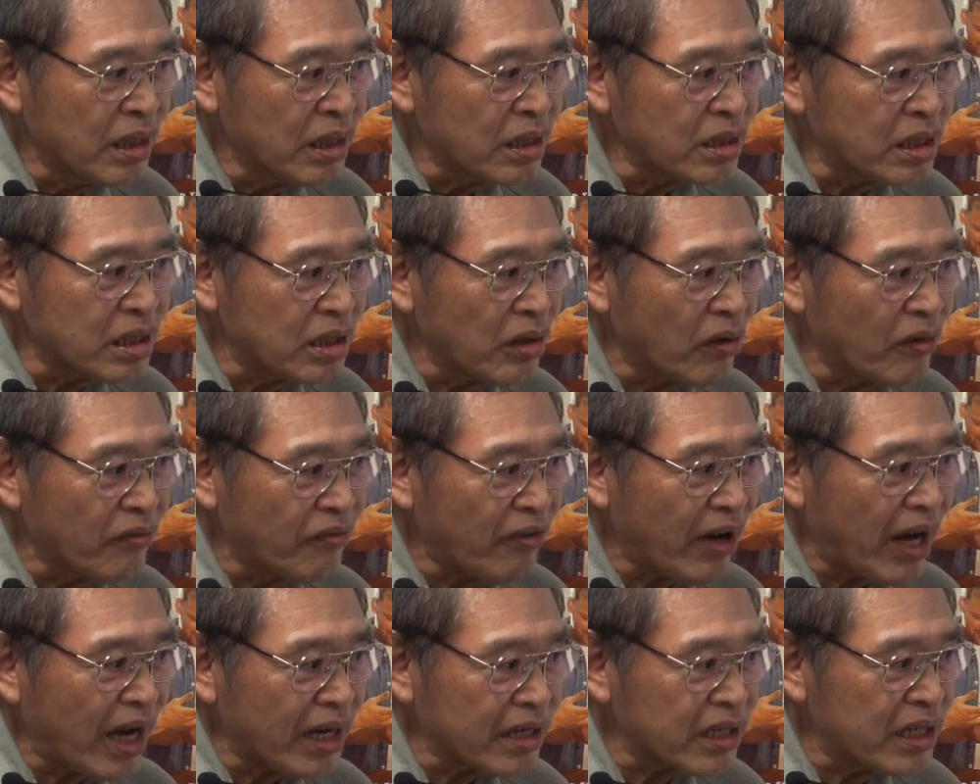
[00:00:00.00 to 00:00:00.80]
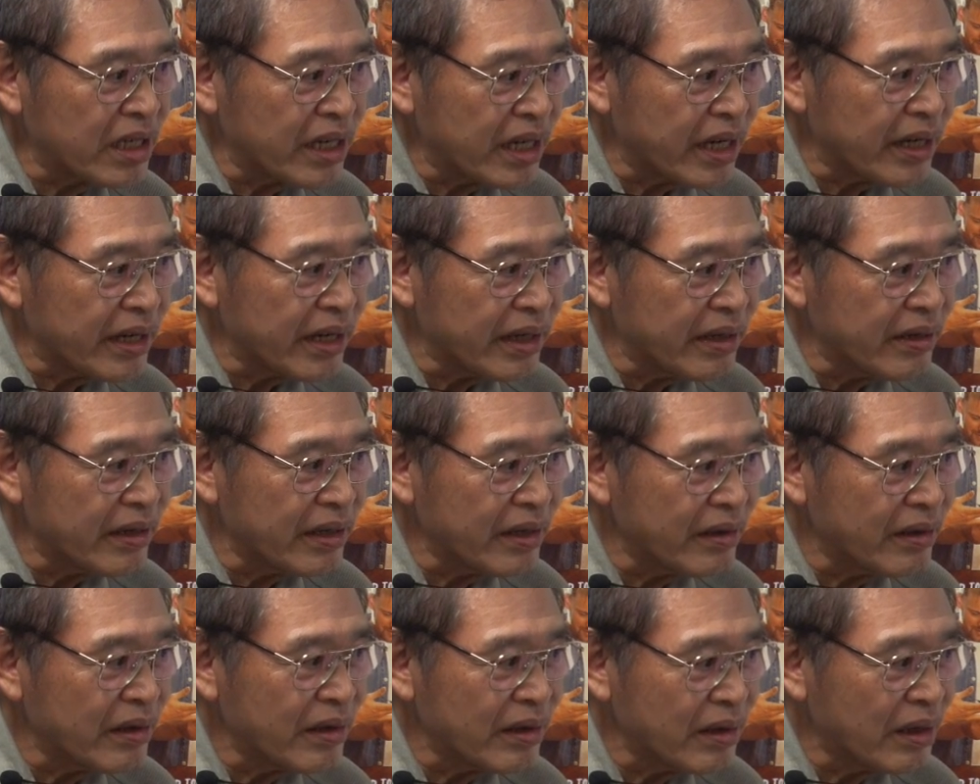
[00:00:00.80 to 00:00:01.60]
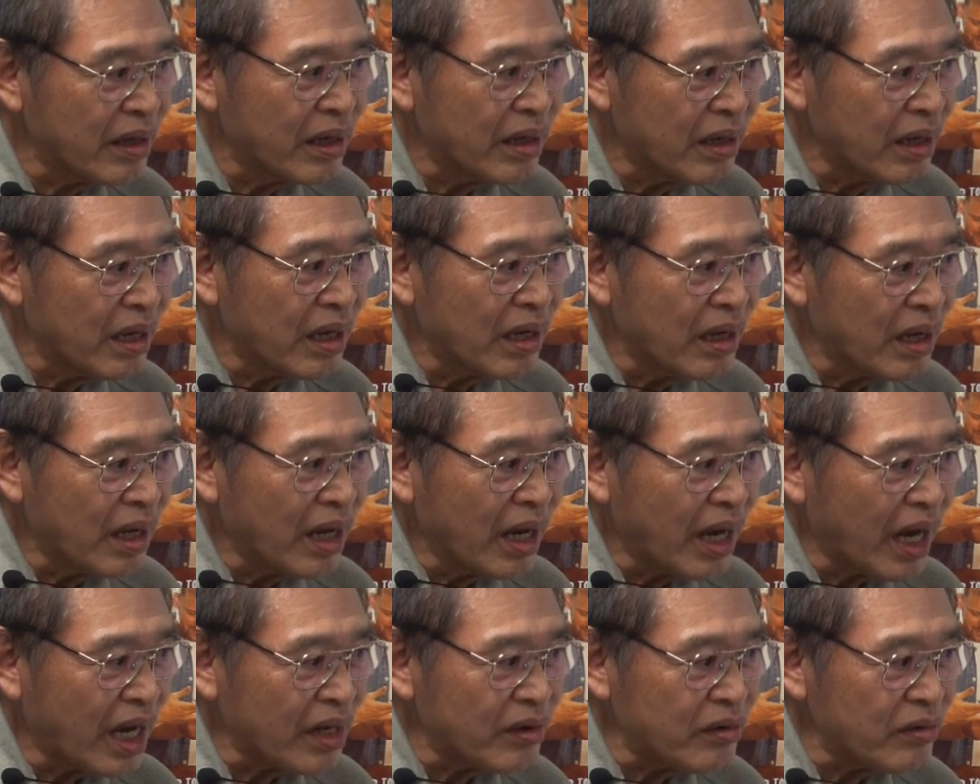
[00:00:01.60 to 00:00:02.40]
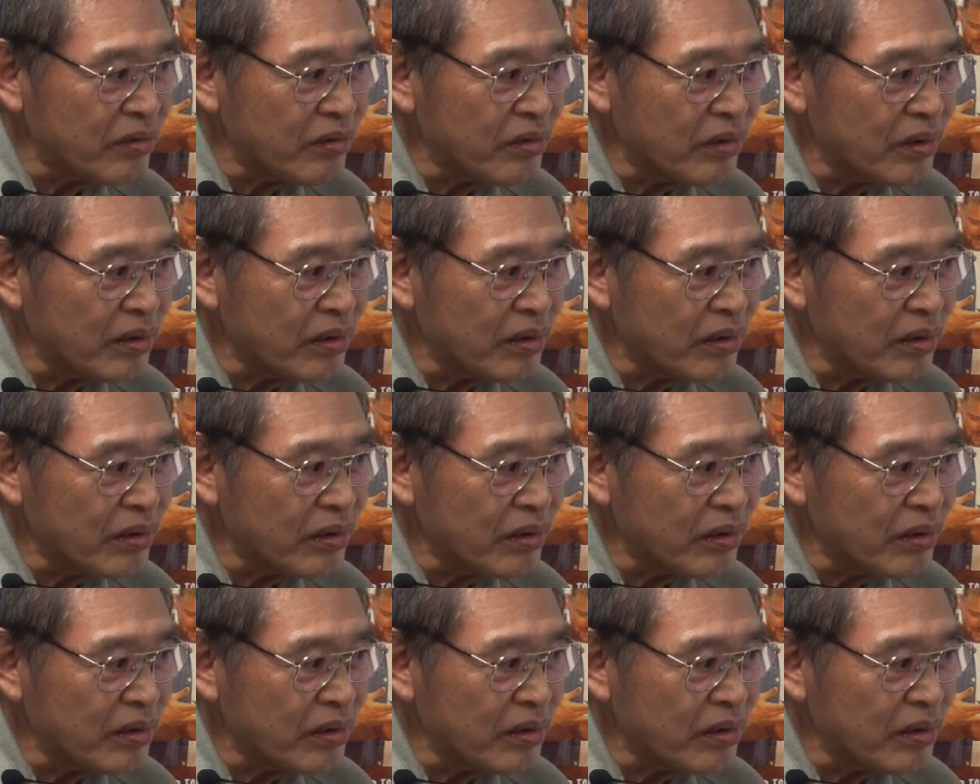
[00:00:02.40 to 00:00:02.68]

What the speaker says: Slovakia had